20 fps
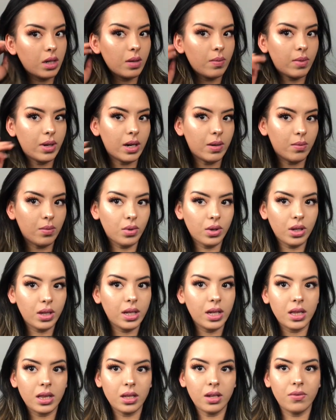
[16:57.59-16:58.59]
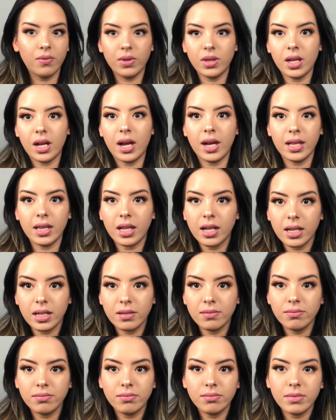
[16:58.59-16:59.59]
But I'm really in love with the highlight.
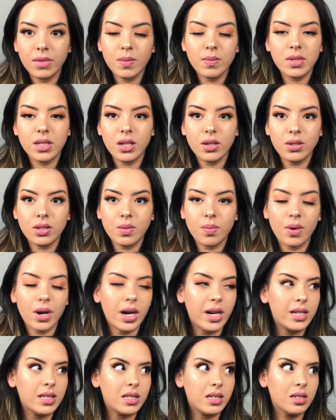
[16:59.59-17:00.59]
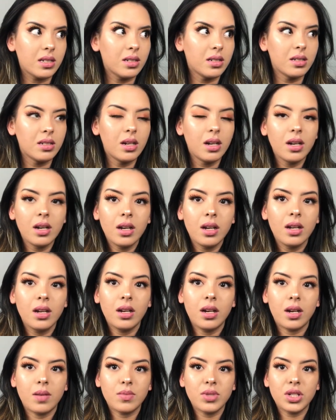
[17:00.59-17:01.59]
I'm so surprised and
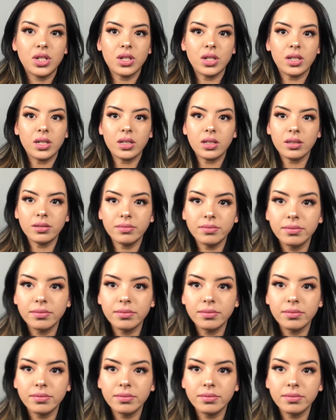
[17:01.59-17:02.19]
I'm shook.